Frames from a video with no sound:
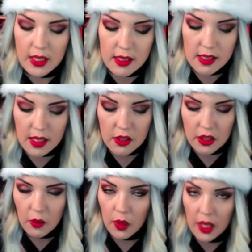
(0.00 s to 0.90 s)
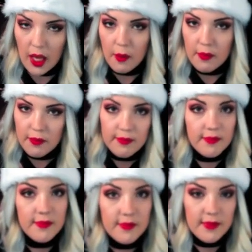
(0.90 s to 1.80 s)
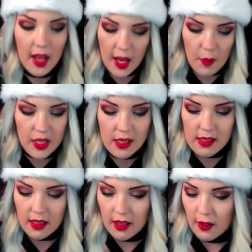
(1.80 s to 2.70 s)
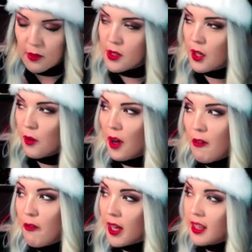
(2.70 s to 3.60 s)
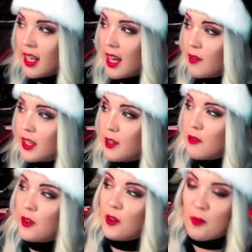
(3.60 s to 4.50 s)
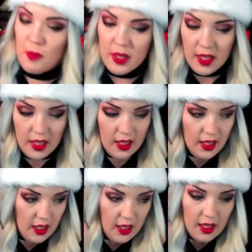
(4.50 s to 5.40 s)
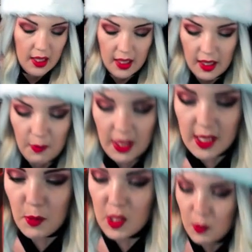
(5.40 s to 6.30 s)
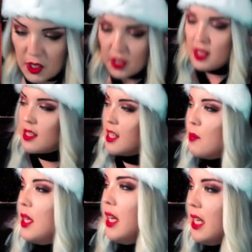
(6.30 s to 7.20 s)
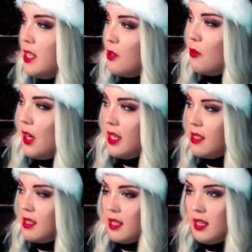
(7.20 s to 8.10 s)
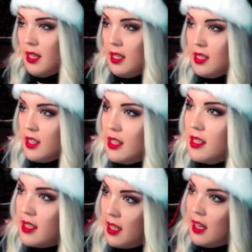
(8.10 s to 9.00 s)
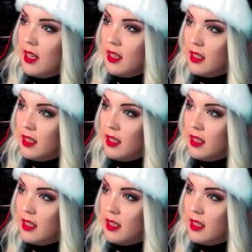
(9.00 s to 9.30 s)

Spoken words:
that's essentially what I am. I am autistic, though, so I finally have it confirmed. My suspicions can be laid to rest. It's just,